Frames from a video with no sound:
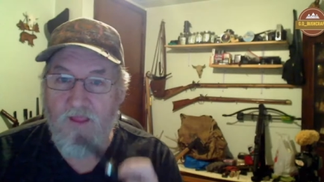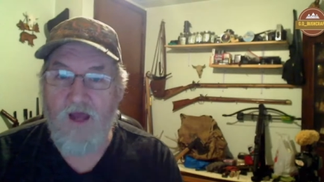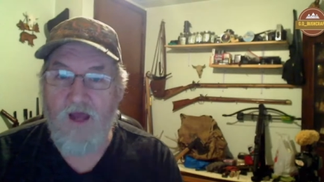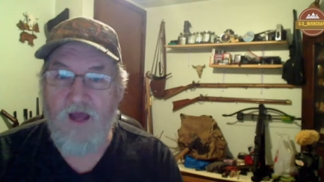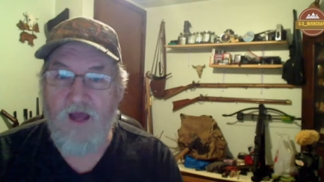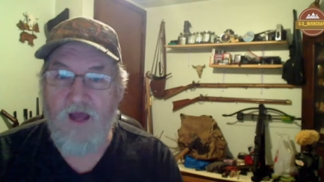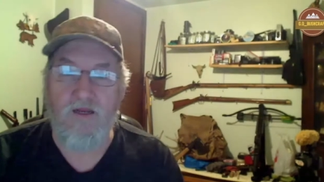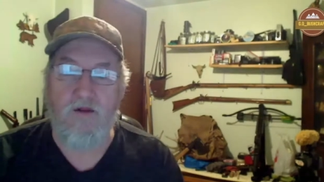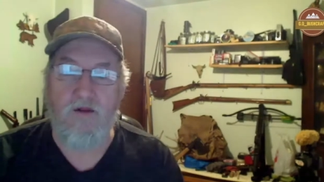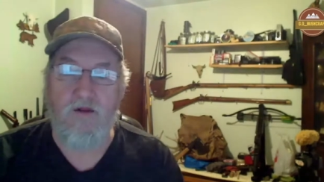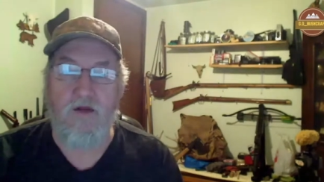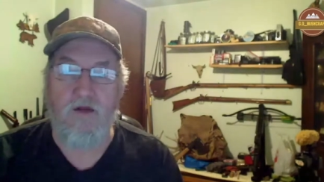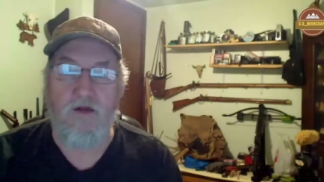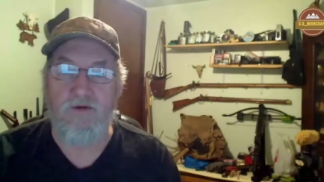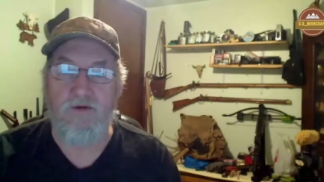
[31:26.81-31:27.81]
I need to
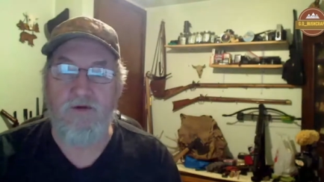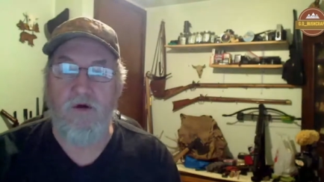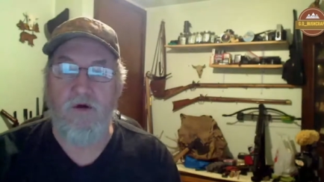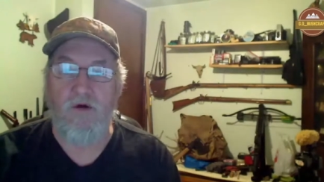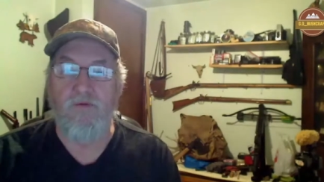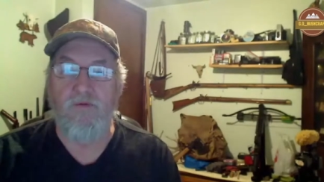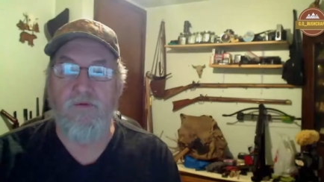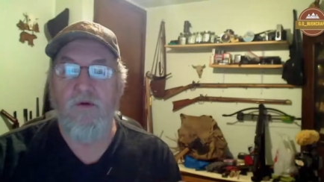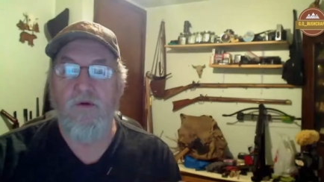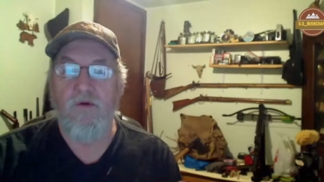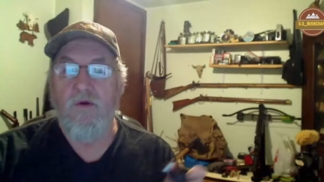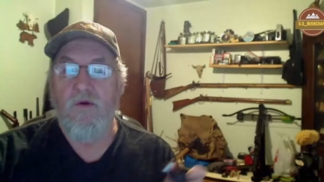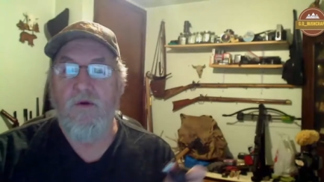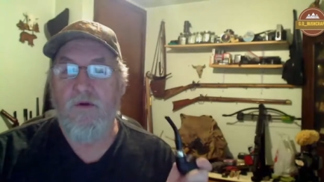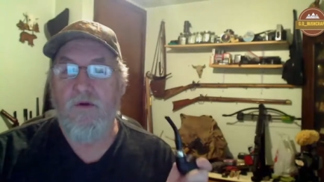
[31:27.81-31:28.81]
clean up the shelves.
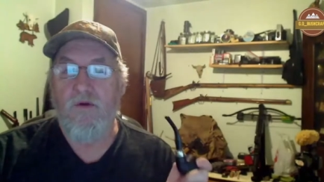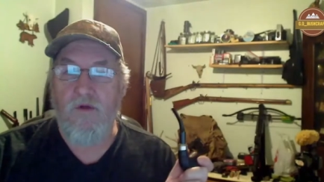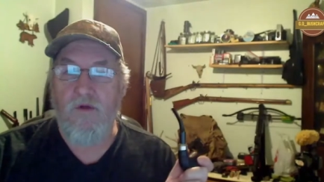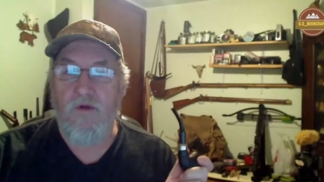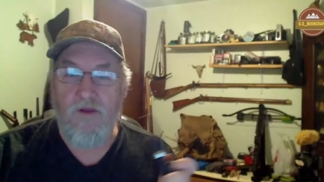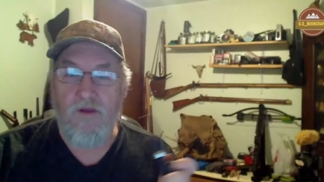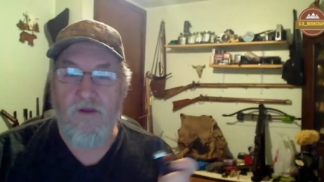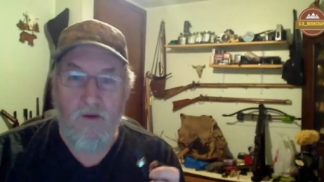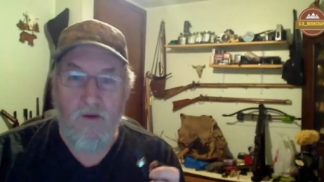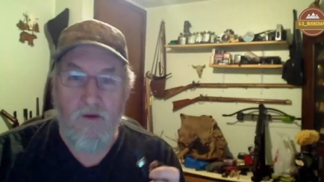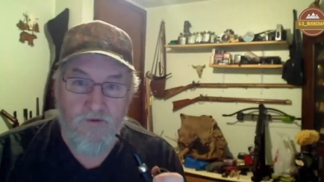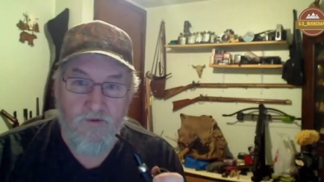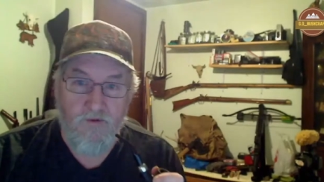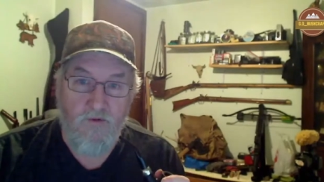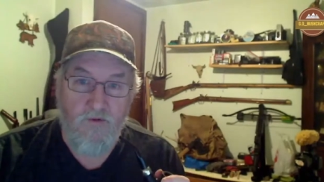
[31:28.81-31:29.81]
They're starting to get a
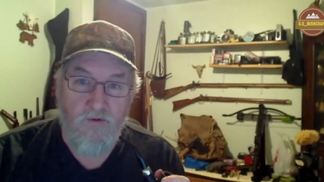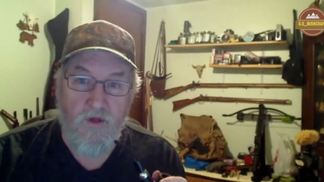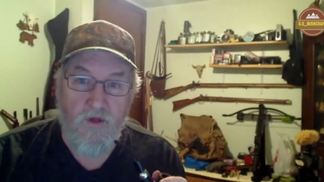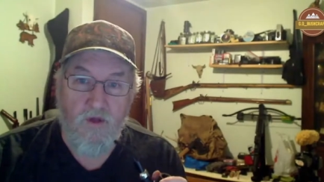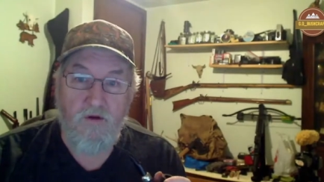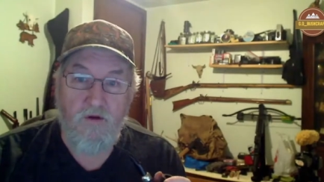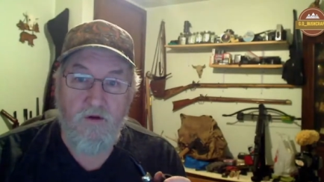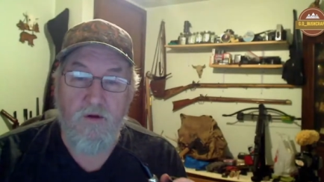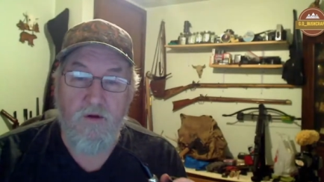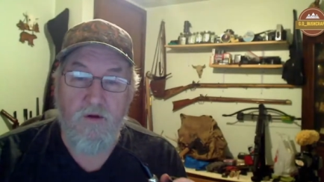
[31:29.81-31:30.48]
little too cluttered.